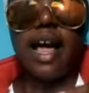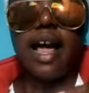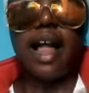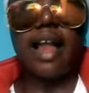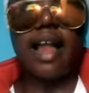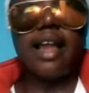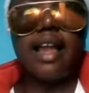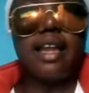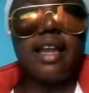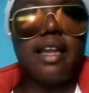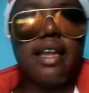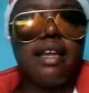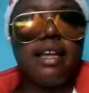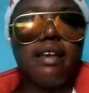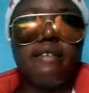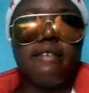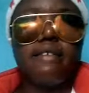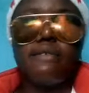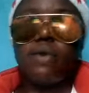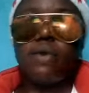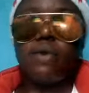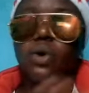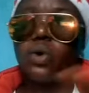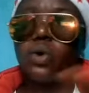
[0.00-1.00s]
And leave
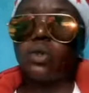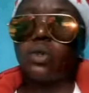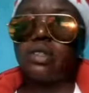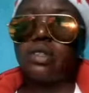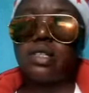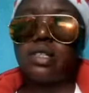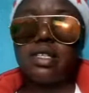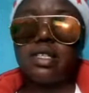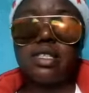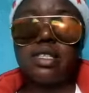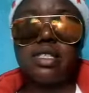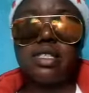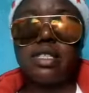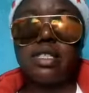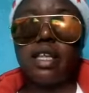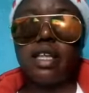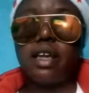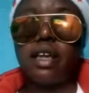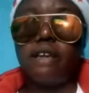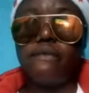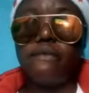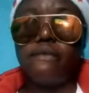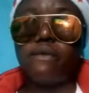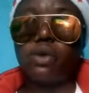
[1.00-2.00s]
all this
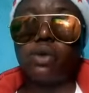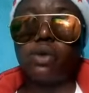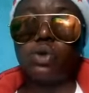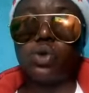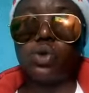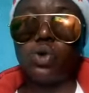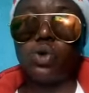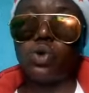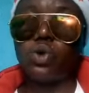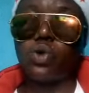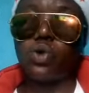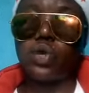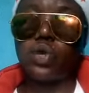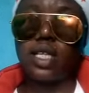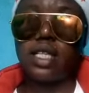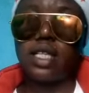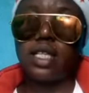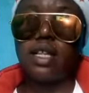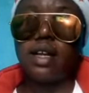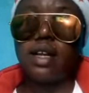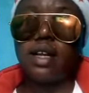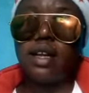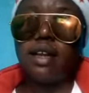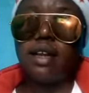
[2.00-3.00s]
evil doing.
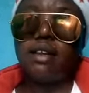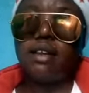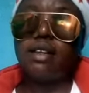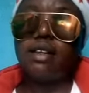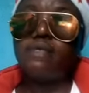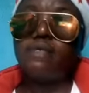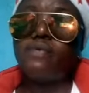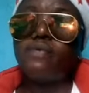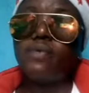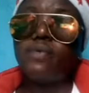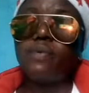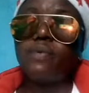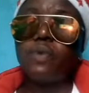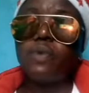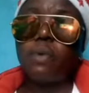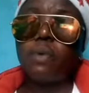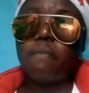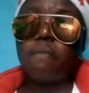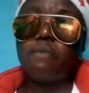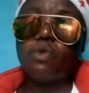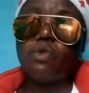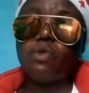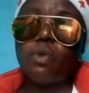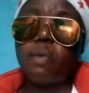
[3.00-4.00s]
Leave
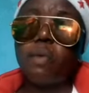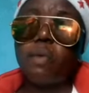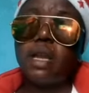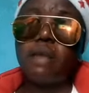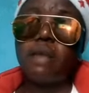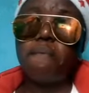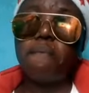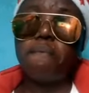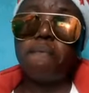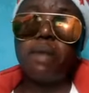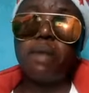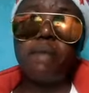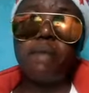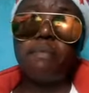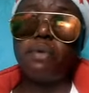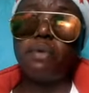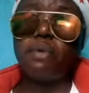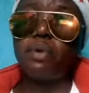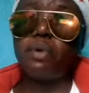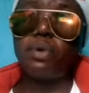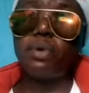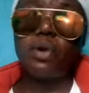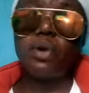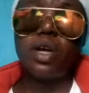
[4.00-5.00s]
too many
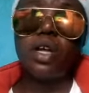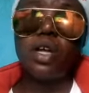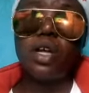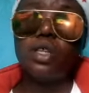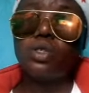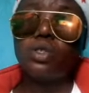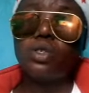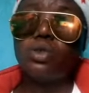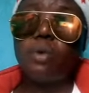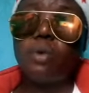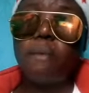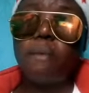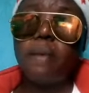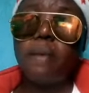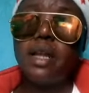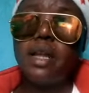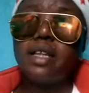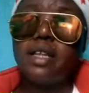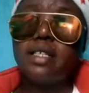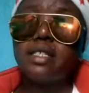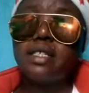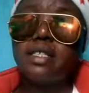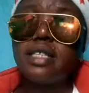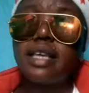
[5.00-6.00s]
people. So
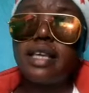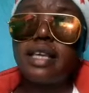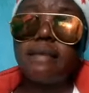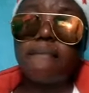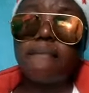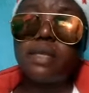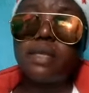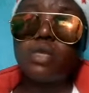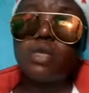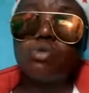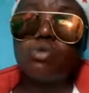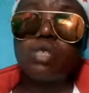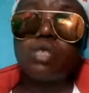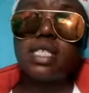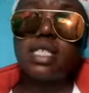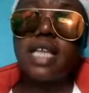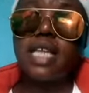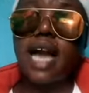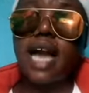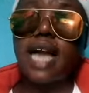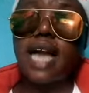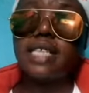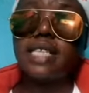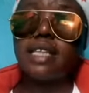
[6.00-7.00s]
many street
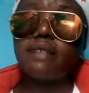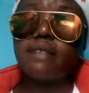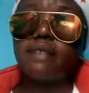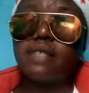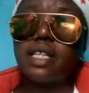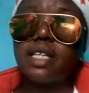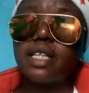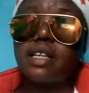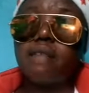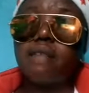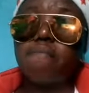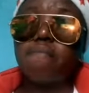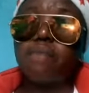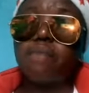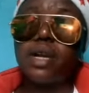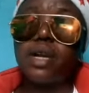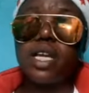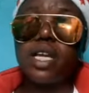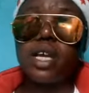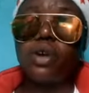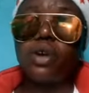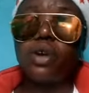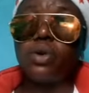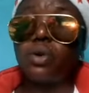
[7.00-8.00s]
guys have started
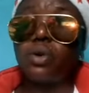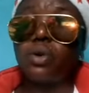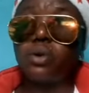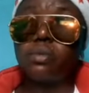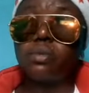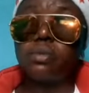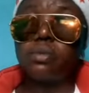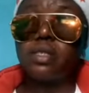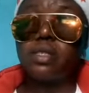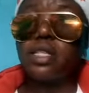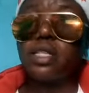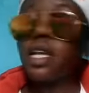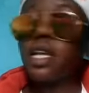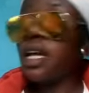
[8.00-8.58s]
breaking homes.